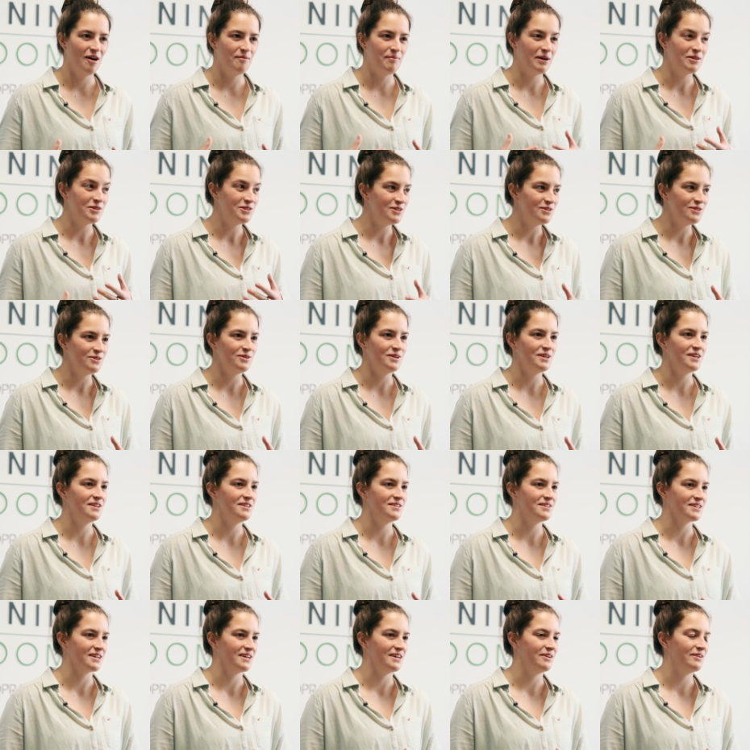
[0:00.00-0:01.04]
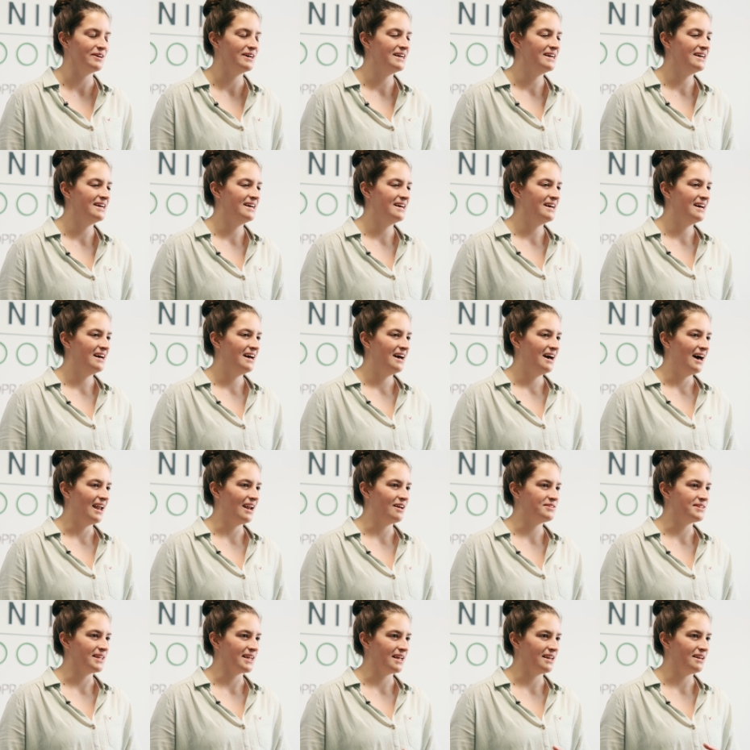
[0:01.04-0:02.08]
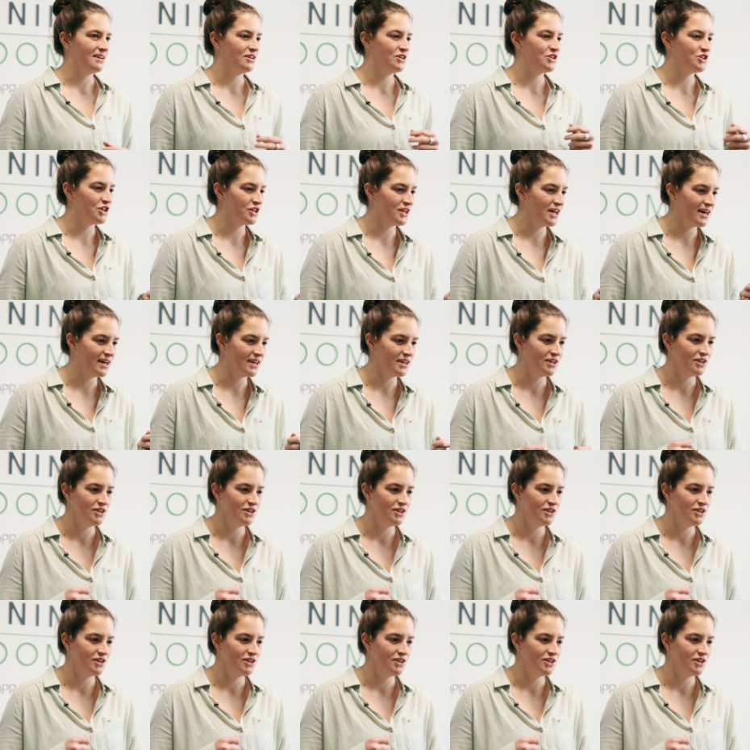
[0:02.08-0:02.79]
about two years ago, and I was thinking, should I,